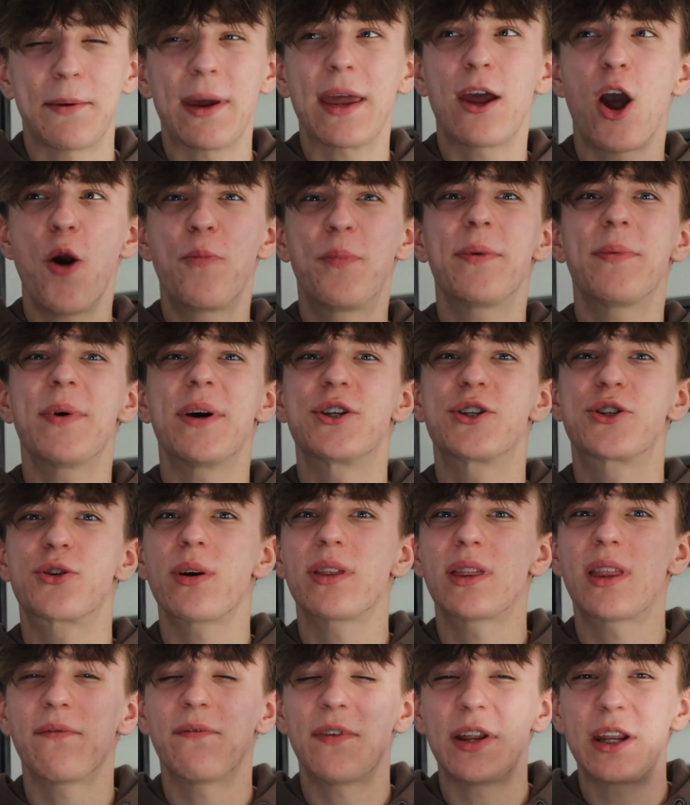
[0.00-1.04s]
hope you
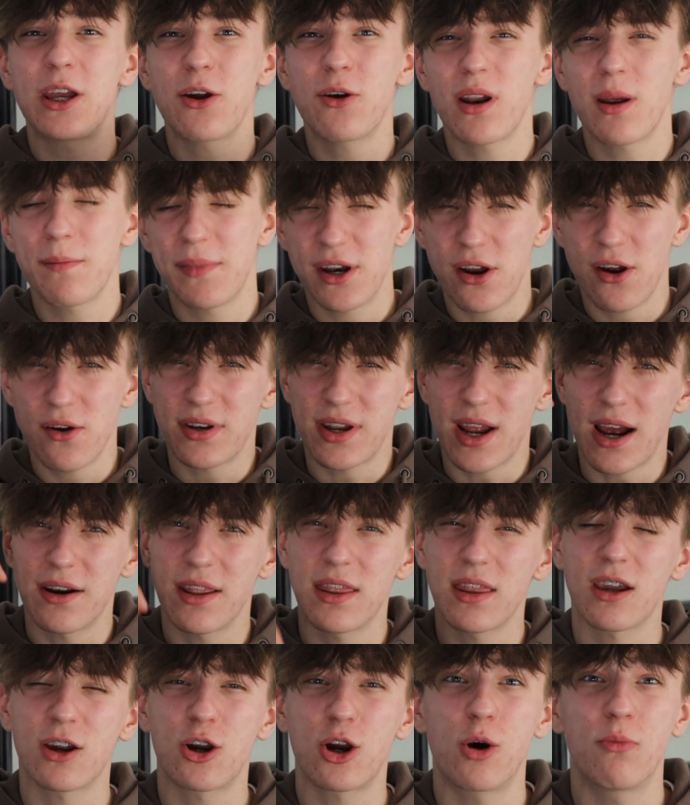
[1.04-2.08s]
enjoyed the video. Let me know down
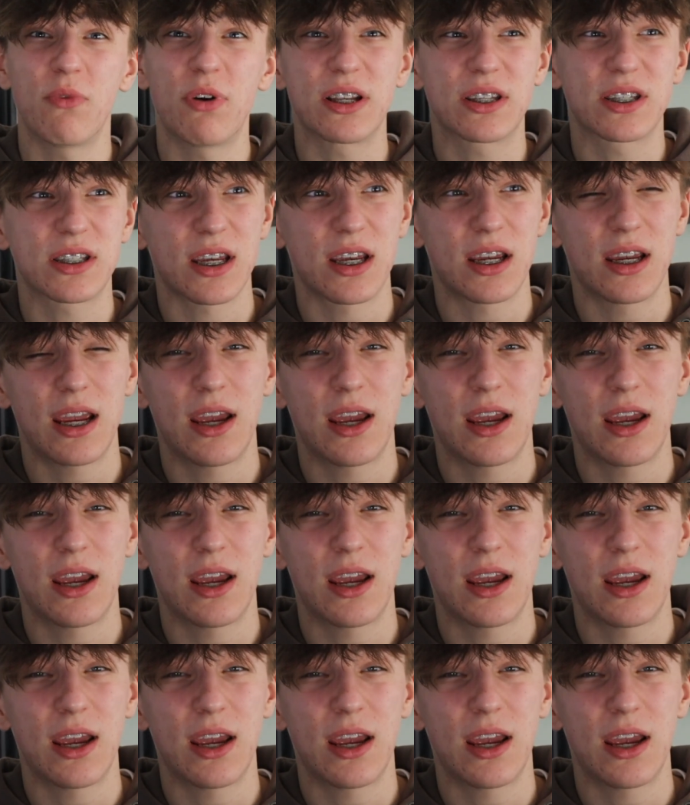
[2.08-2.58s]
in the comments